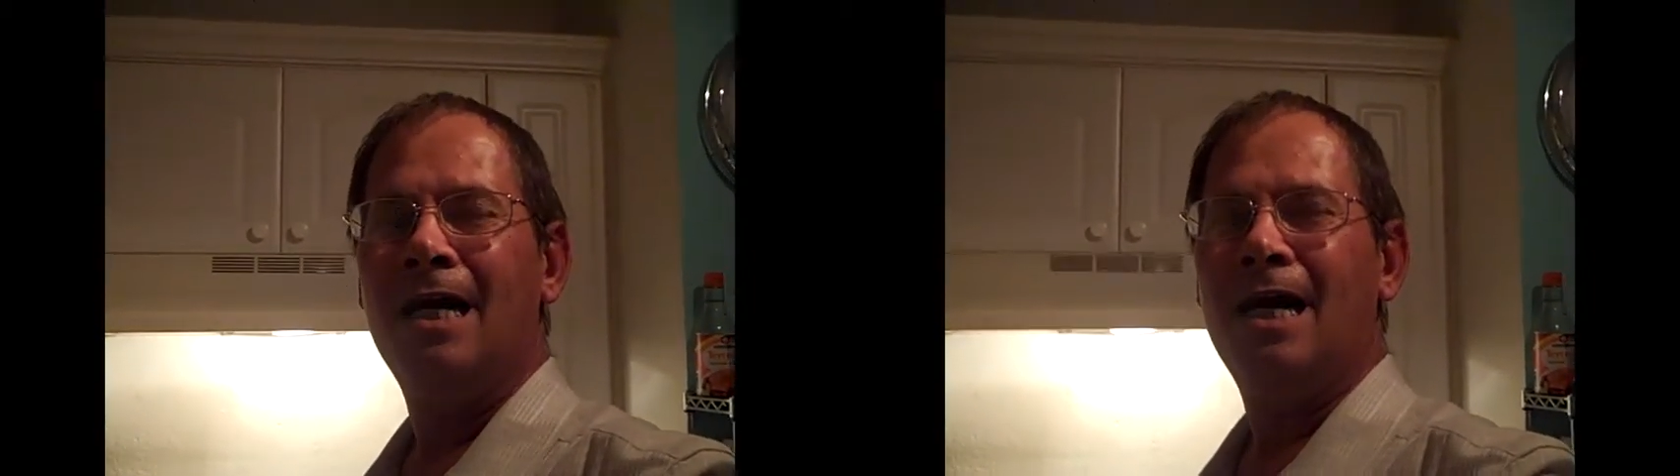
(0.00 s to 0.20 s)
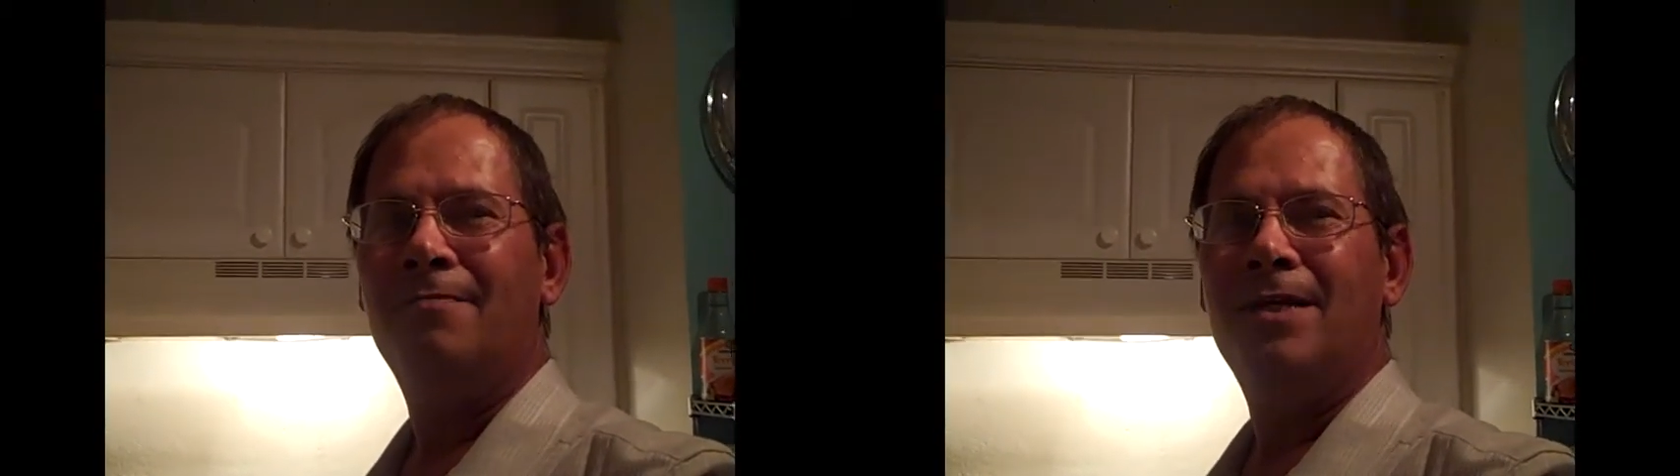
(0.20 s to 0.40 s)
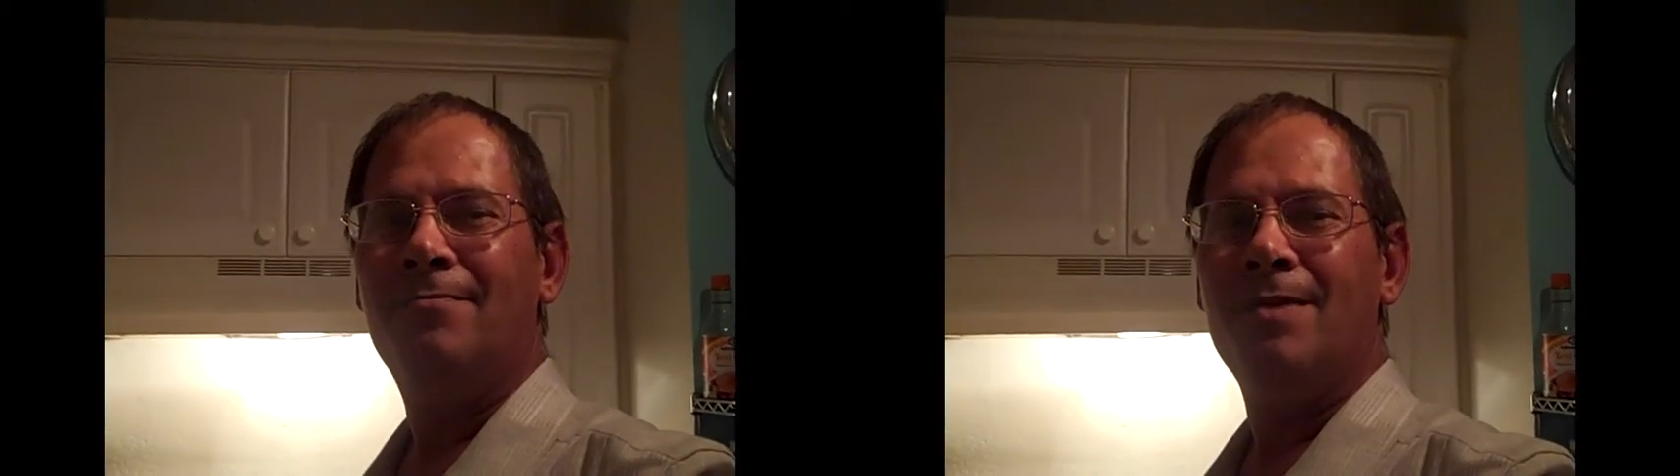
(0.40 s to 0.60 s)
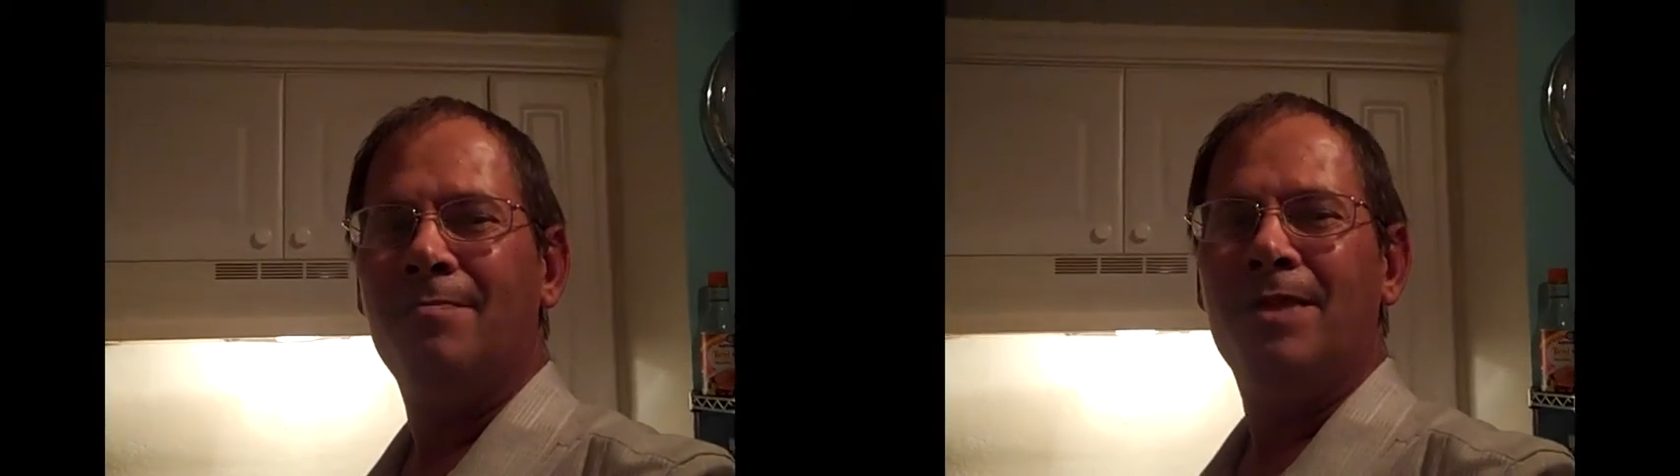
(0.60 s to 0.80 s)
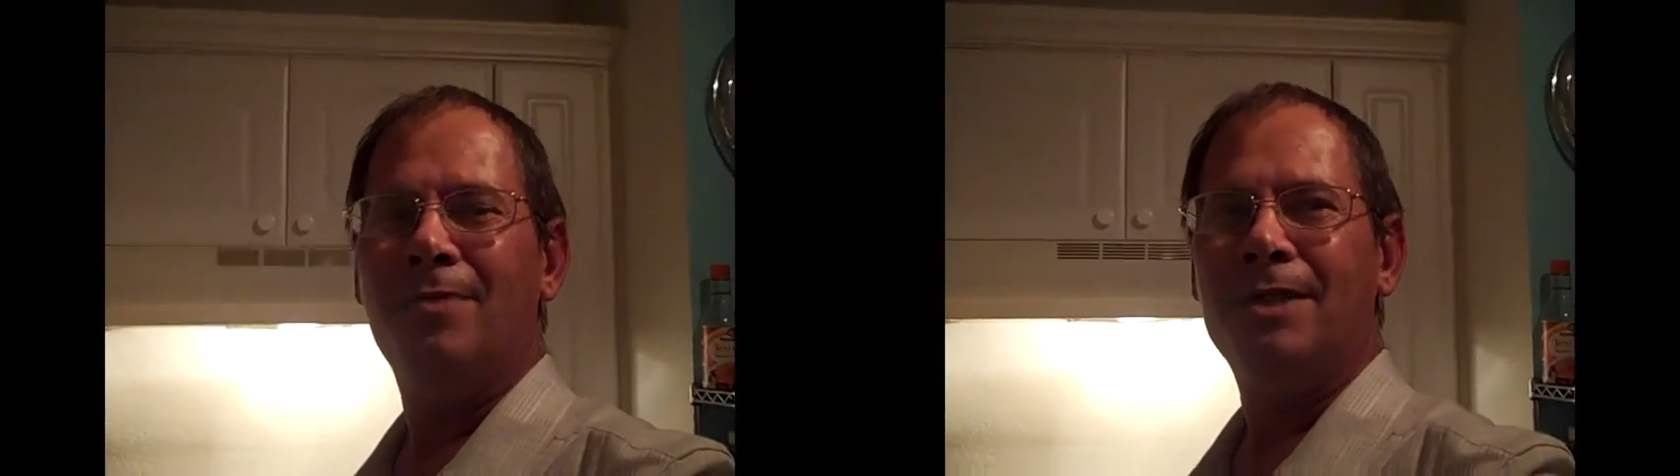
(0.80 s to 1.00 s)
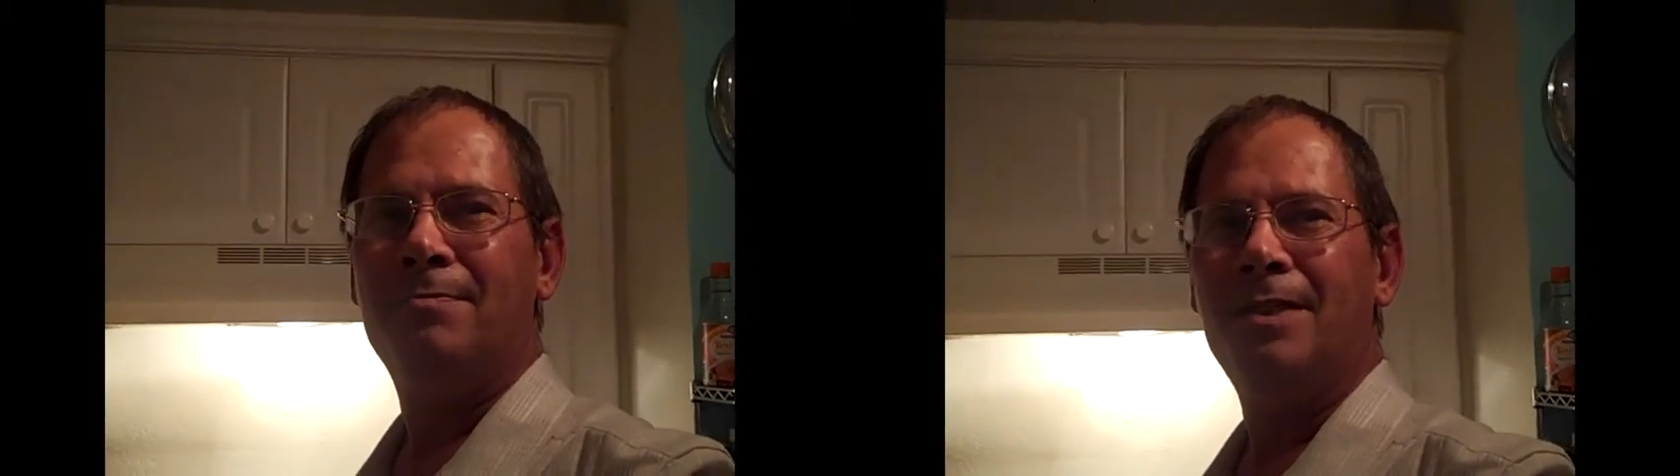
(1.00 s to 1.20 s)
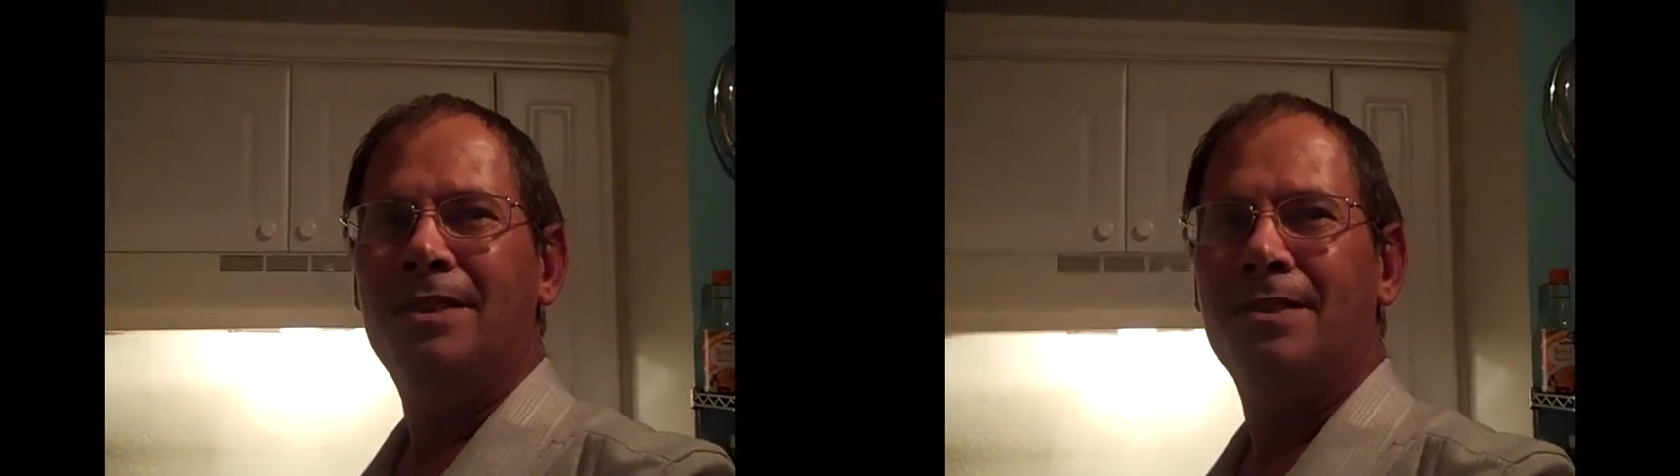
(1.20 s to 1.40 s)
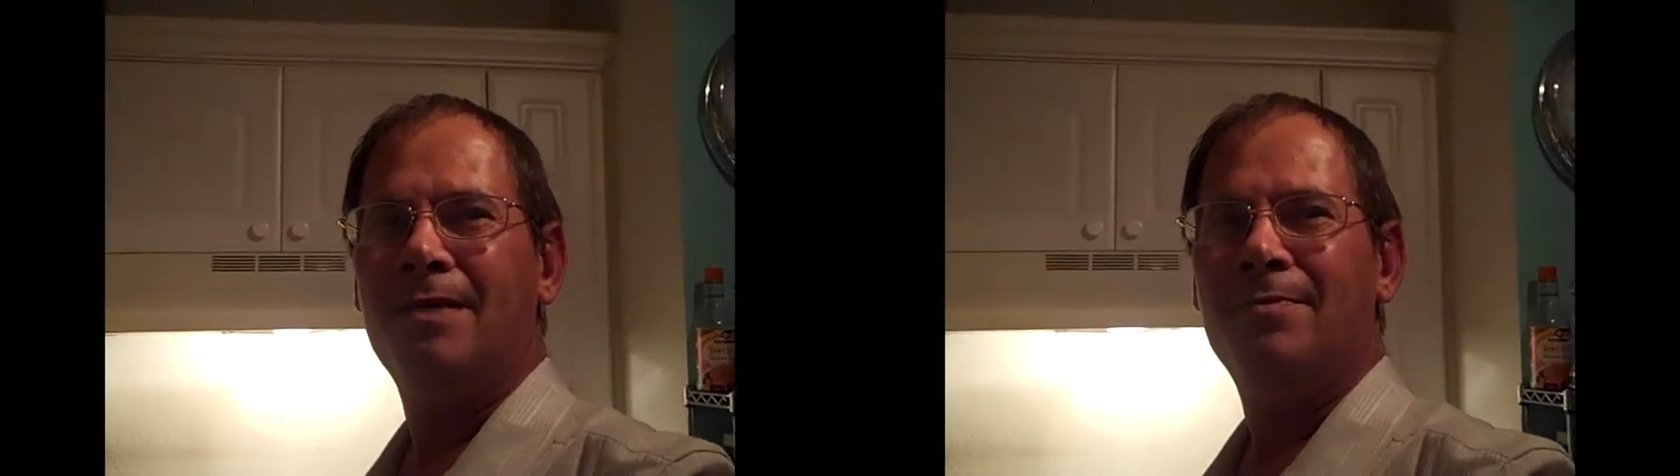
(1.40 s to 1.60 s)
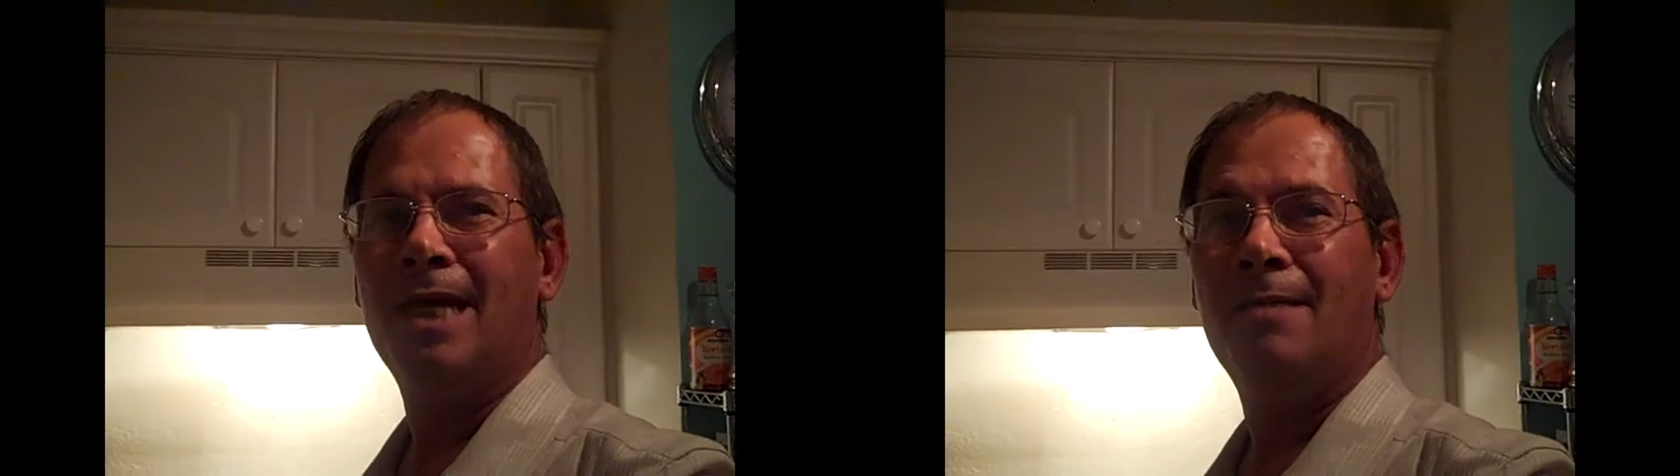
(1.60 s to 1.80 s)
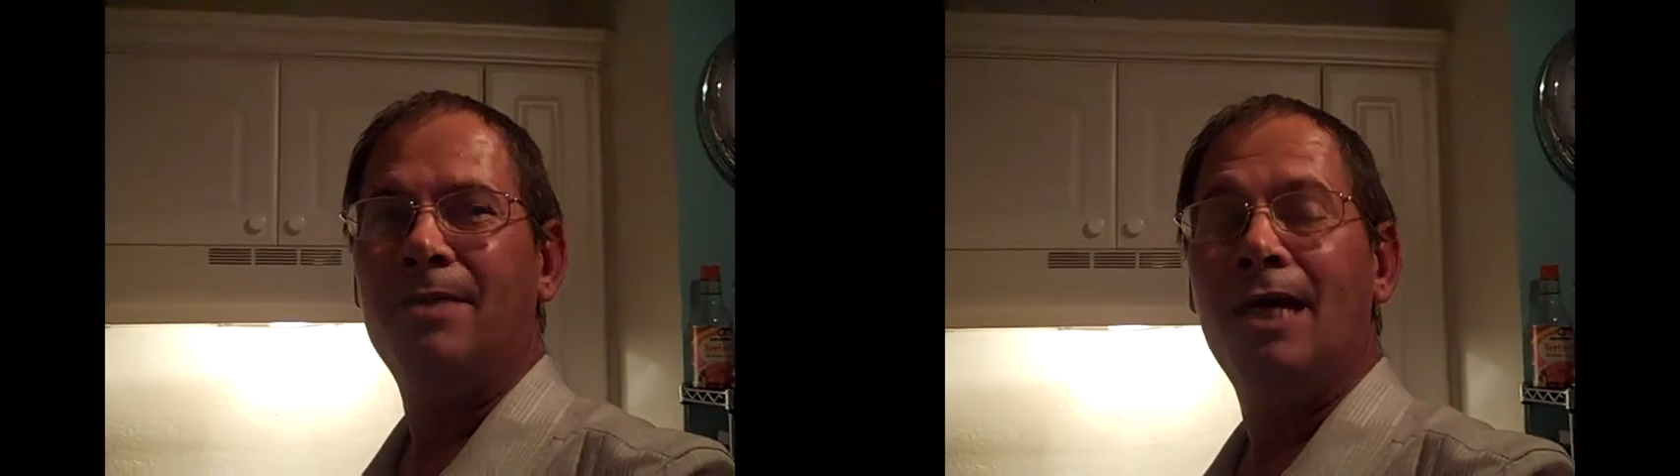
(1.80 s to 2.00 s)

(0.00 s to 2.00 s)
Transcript: I've given them the recipes enough times,